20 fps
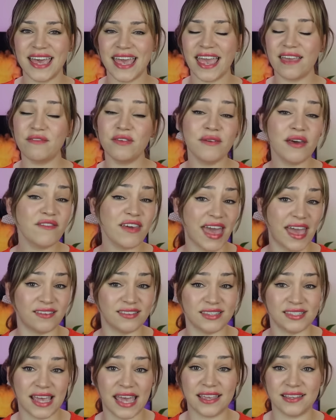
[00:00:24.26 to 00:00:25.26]
If you've ever
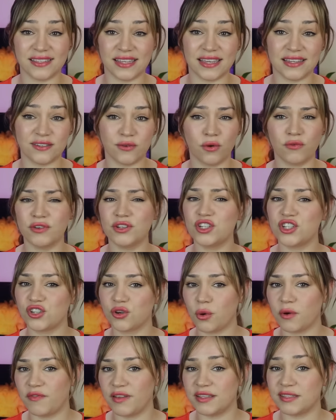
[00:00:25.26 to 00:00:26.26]
hesitated or
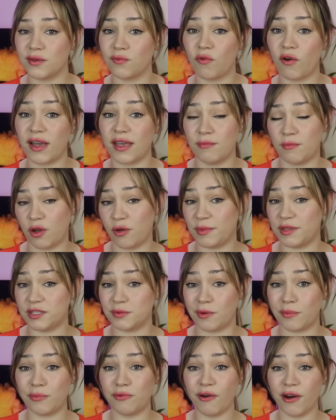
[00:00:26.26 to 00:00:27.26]
unsure if it's the right moment
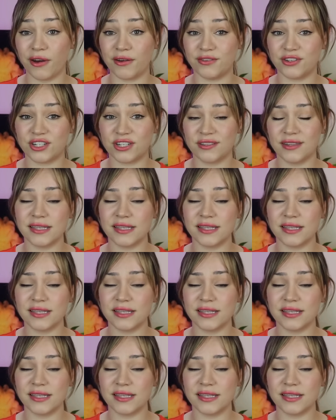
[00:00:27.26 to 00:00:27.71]
to approach,